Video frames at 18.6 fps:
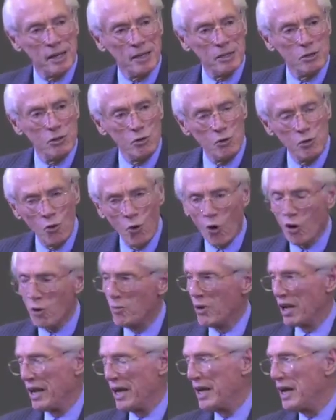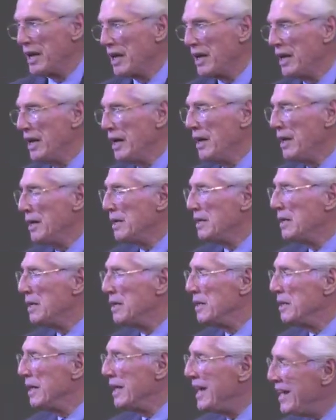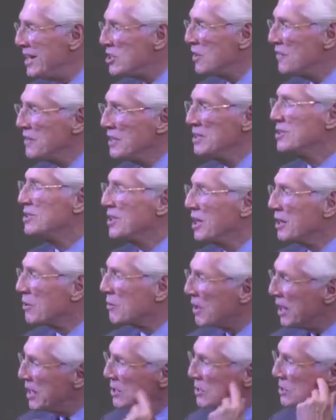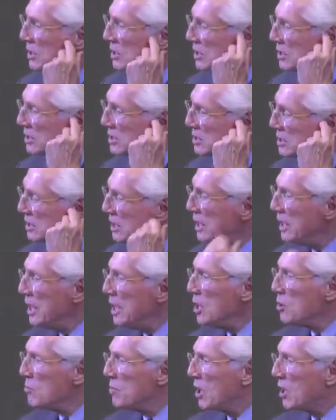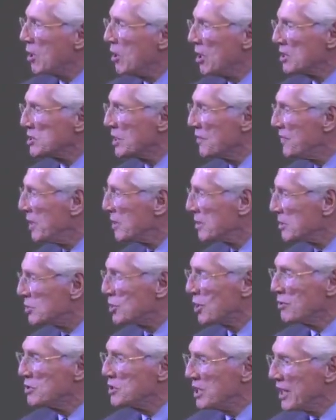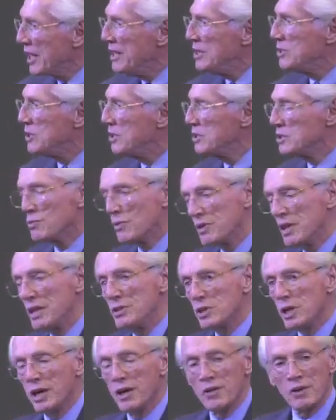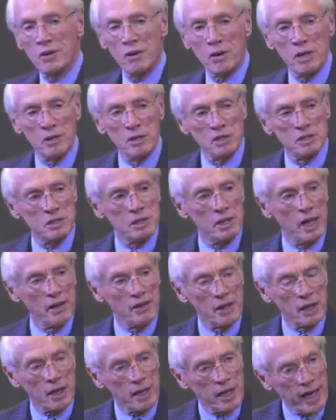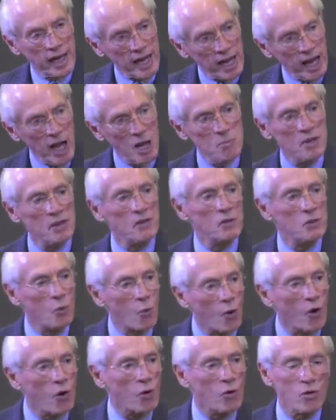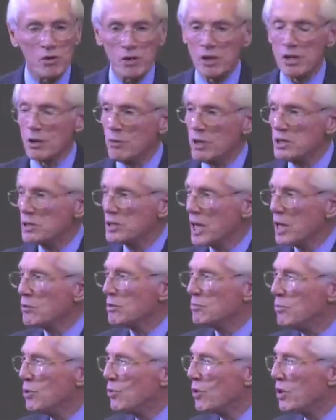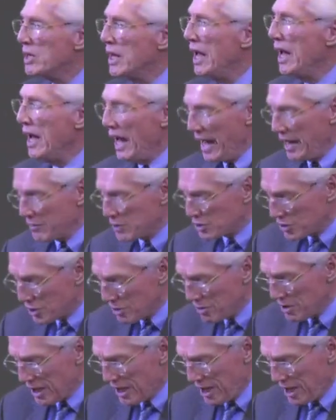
normally, each of these generations, because of their associations with each other and the climate of the world in which they were born, have certain